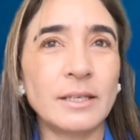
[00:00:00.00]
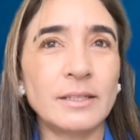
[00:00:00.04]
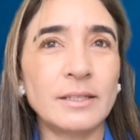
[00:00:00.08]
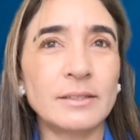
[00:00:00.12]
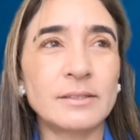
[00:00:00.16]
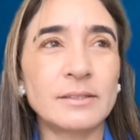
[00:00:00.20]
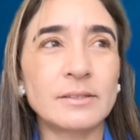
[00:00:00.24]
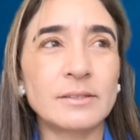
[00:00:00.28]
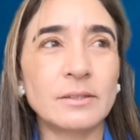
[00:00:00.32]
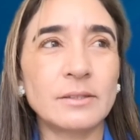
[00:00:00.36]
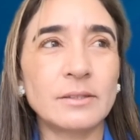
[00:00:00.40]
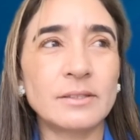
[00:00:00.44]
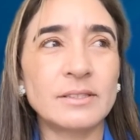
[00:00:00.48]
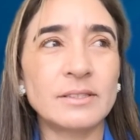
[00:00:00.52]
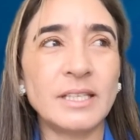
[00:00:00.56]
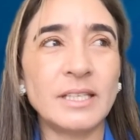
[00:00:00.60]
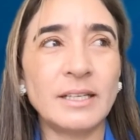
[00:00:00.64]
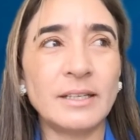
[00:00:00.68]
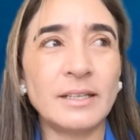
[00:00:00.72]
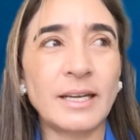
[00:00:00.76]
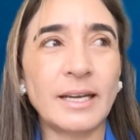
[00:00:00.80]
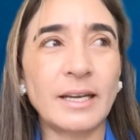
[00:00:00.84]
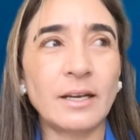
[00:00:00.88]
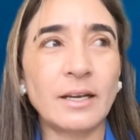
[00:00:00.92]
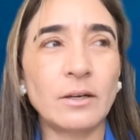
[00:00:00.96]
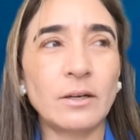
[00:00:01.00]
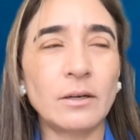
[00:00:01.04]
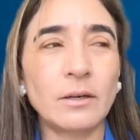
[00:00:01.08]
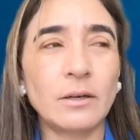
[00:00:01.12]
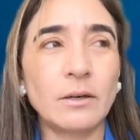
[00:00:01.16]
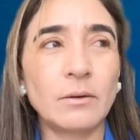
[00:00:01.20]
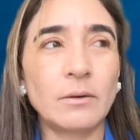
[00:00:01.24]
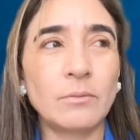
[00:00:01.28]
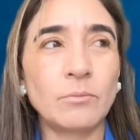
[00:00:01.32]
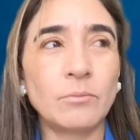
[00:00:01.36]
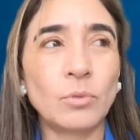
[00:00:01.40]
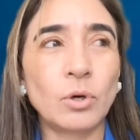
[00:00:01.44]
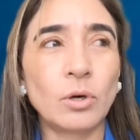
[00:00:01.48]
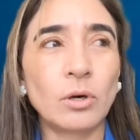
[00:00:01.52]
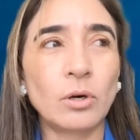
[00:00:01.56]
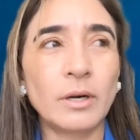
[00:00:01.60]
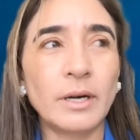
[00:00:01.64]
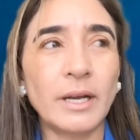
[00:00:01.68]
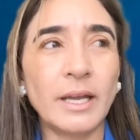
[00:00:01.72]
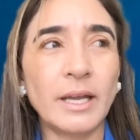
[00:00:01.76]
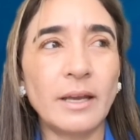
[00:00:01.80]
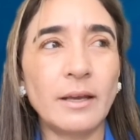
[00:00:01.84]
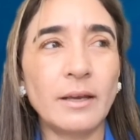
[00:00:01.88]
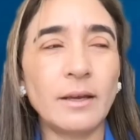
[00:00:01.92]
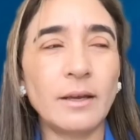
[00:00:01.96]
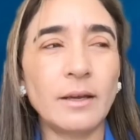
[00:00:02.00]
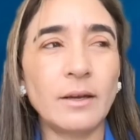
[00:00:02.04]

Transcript: it's seeing like more